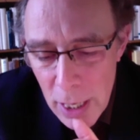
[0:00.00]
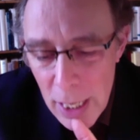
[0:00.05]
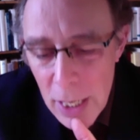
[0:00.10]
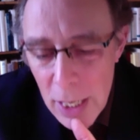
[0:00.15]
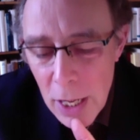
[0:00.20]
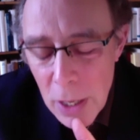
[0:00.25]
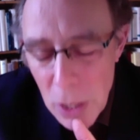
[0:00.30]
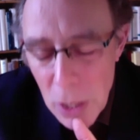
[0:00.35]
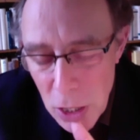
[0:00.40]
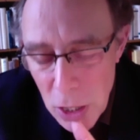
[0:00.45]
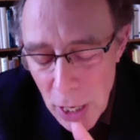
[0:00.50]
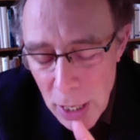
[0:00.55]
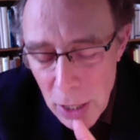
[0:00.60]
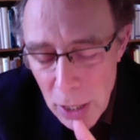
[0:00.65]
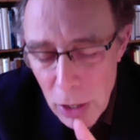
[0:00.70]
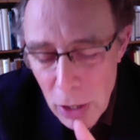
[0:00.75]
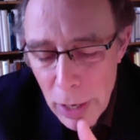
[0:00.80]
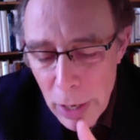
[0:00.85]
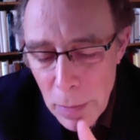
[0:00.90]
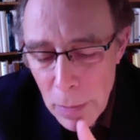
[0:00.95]
understanding
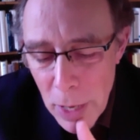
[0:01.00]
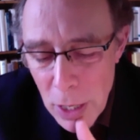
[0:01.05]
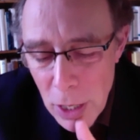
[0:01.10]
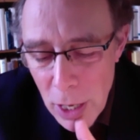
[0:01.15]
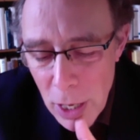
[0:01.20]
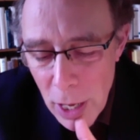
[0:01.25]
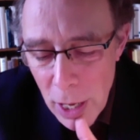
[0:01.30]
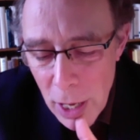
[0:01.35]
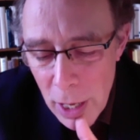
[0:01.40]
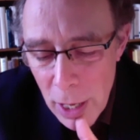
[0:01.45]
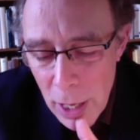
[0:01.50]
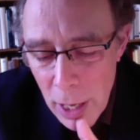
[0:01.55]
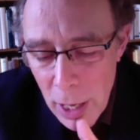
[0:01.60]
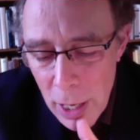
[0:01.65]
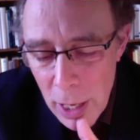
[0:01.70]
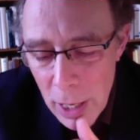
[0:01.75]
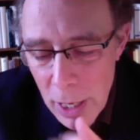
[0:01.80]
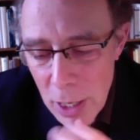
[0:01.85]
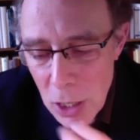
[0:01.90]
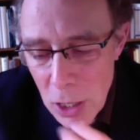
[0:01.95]
the Hermetica
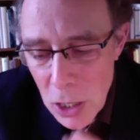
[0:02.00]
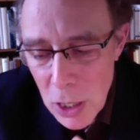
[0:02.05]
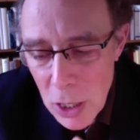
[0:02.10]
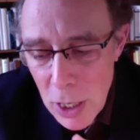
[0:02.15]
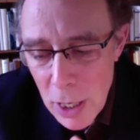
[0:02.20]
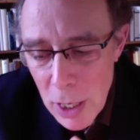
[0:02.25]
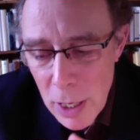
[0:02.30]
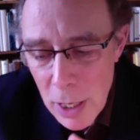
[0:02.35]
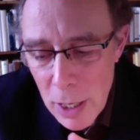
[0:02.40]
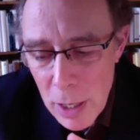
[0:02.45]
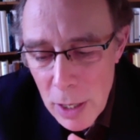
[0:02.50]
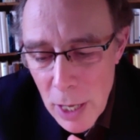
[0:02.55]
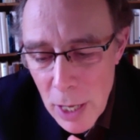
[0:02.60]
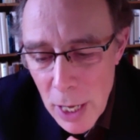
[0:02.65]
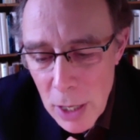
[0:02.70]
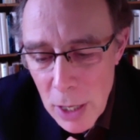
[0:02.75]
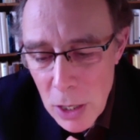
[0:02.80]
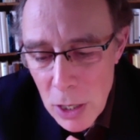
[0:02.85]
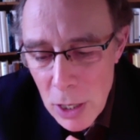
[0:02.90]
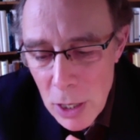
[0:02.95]
is seeing
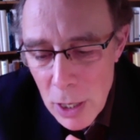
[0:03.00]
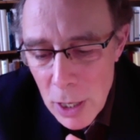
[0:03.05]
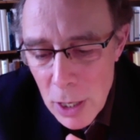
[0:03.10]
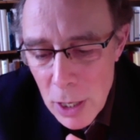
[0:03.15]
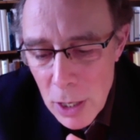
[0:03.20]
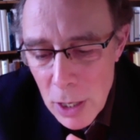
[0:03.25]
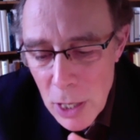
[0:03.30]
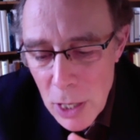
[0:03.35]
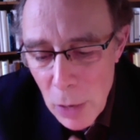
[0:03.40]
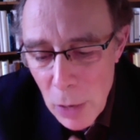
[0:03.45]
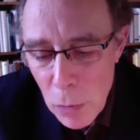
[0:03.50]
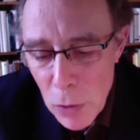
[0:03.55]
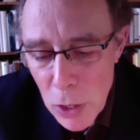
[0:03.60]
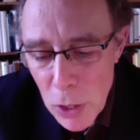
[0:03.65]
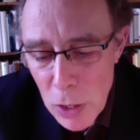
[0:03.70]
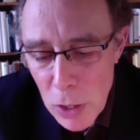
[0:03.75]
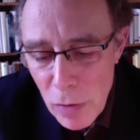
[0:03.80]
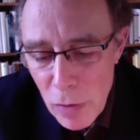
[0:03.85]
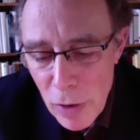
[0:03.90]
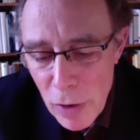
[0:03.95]
that they
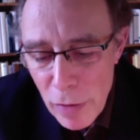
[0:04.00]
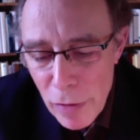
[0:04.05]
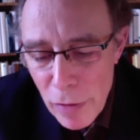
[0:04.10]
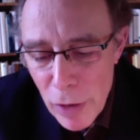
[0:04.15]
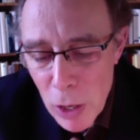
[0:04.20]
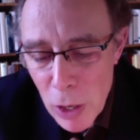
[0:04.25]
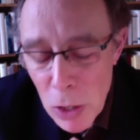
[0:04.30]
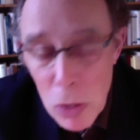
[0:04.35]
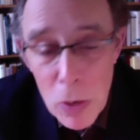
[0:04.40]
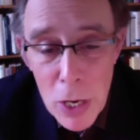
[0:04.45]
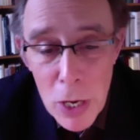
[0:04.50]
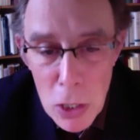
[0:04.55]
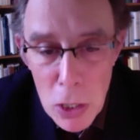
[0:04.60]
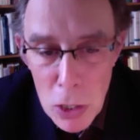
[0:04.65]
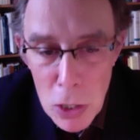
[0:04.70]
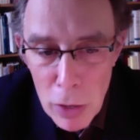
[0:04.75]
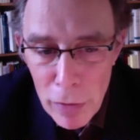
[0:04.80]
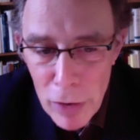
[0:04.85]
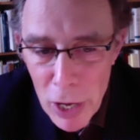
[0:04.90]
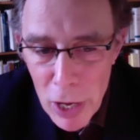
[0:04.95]
worked with
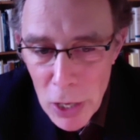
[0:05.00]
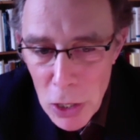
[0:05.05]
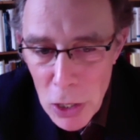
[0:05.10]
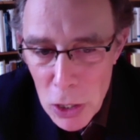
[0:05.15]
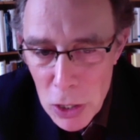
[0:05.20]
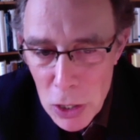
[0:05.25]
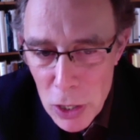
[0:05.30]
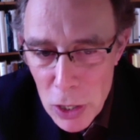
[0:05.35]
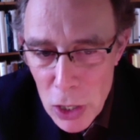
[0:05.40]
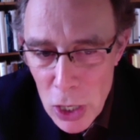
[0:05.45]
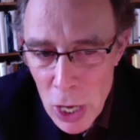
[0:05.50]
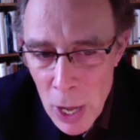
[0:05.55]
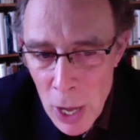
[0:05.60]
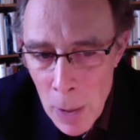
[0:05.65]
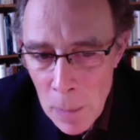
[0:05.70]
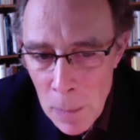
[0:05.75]
alterations of consciousness.